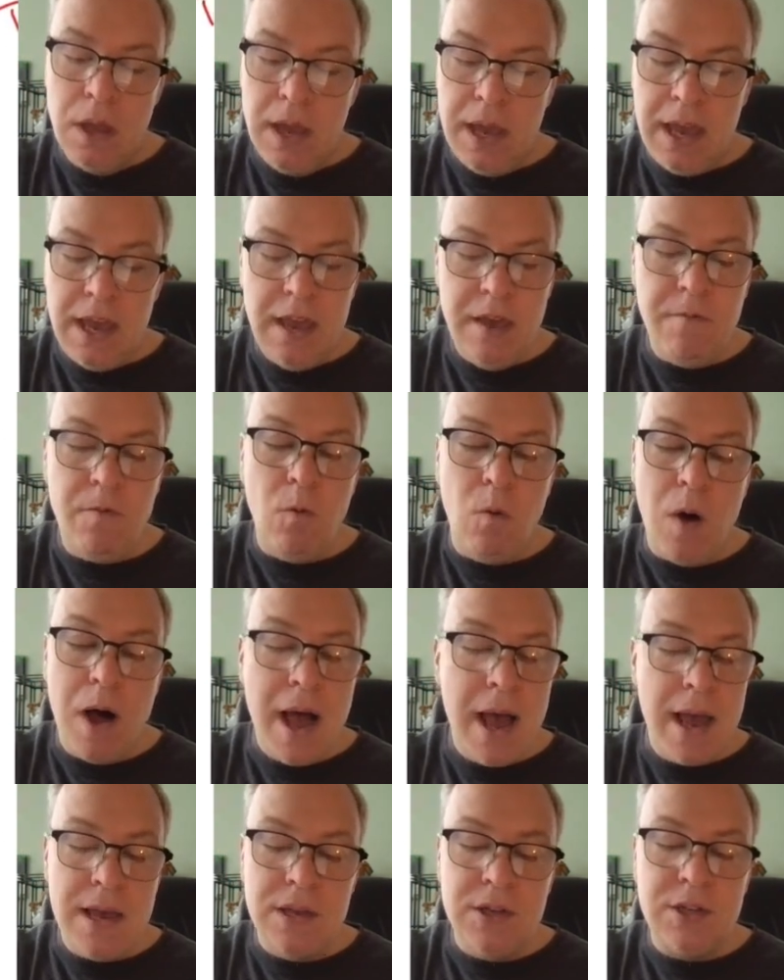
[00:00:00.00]
If
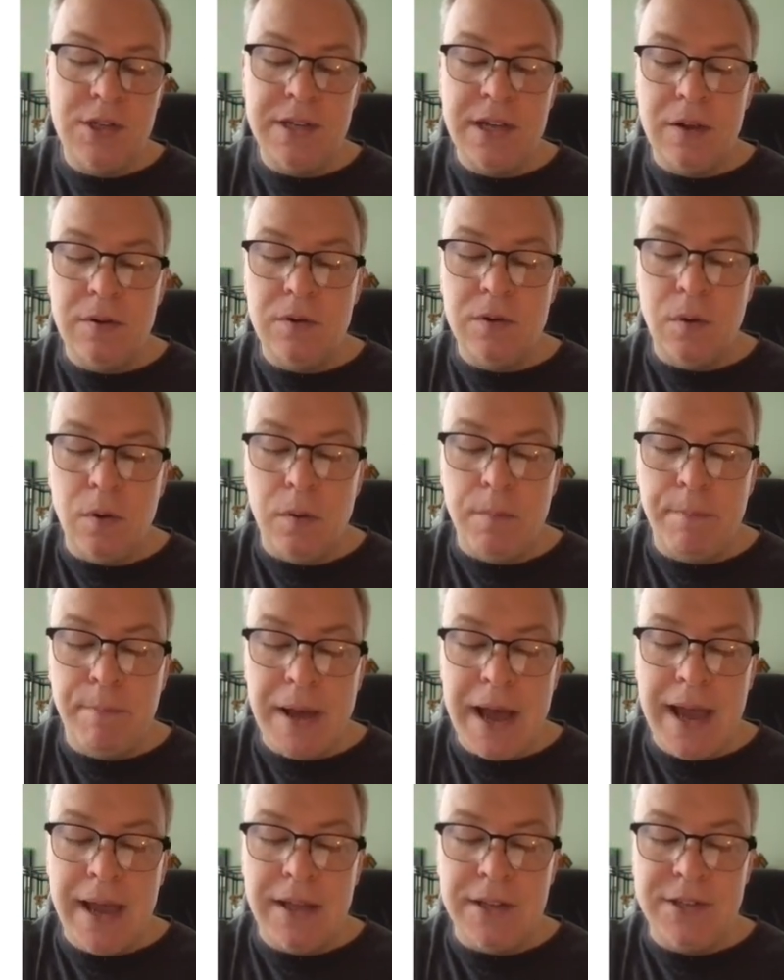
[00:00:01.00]
y is
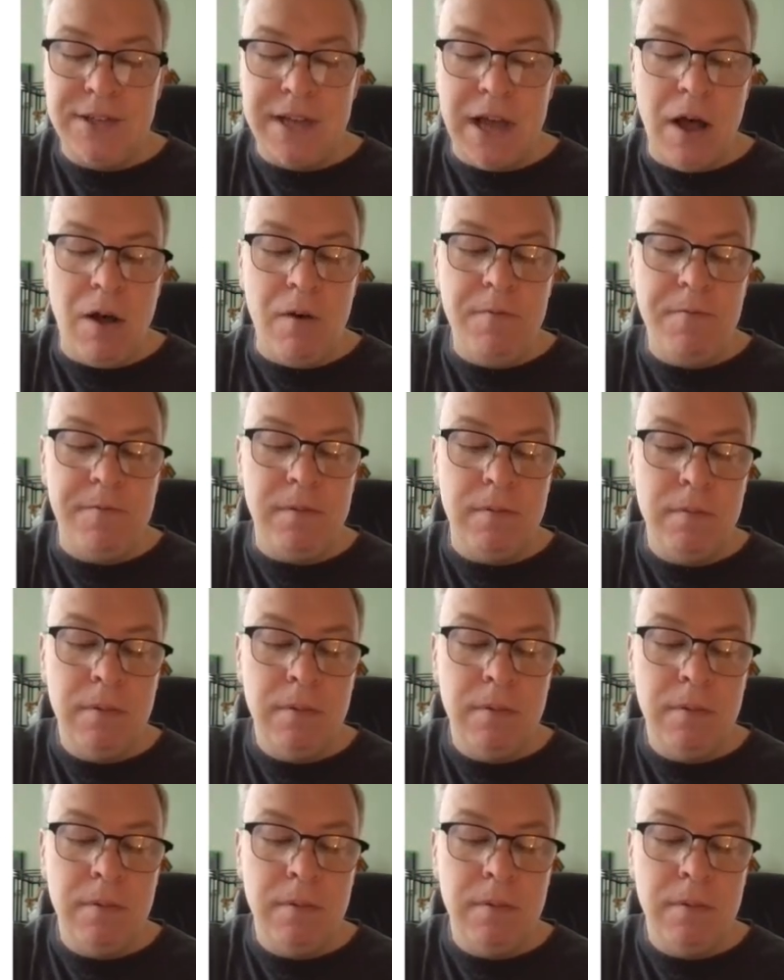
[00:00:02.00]
by itself